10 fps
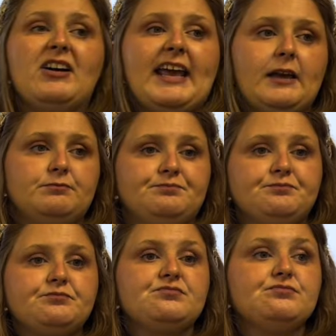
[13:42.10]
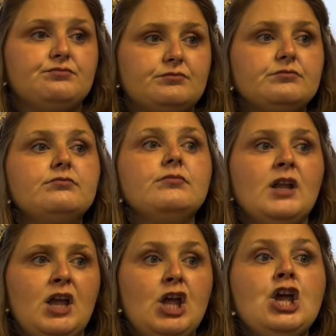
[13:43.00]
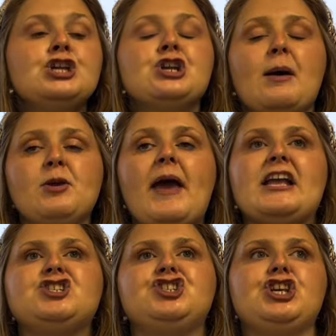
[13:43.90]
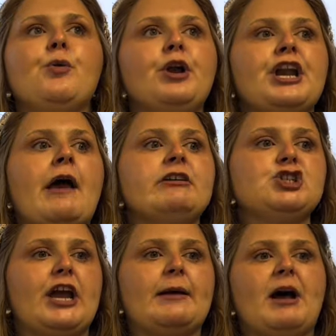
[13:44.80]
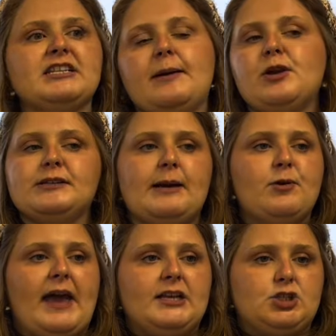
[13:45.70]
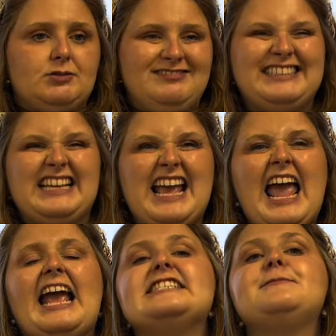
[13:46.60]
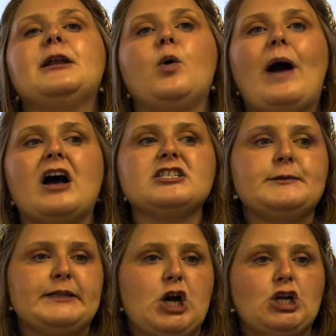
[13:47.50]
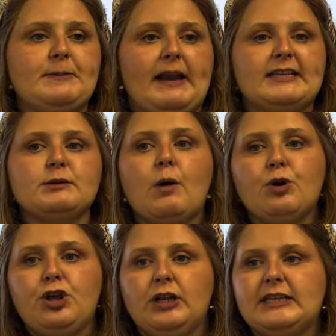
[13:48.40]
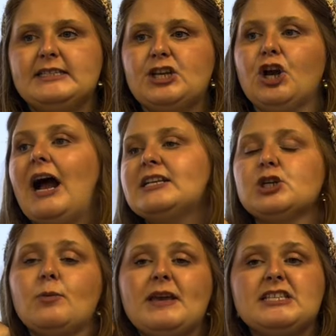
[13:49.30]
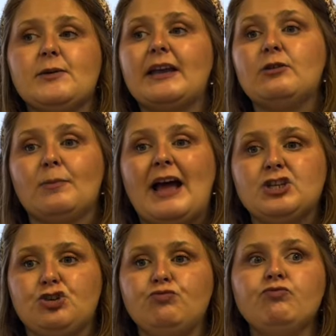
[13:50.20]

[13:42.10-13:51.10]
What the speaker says: it? WH. Do you want to know a trick about W and WH? It's been a while since we talked about it, so I want you to listen. Your eyes are on me so I can remind you.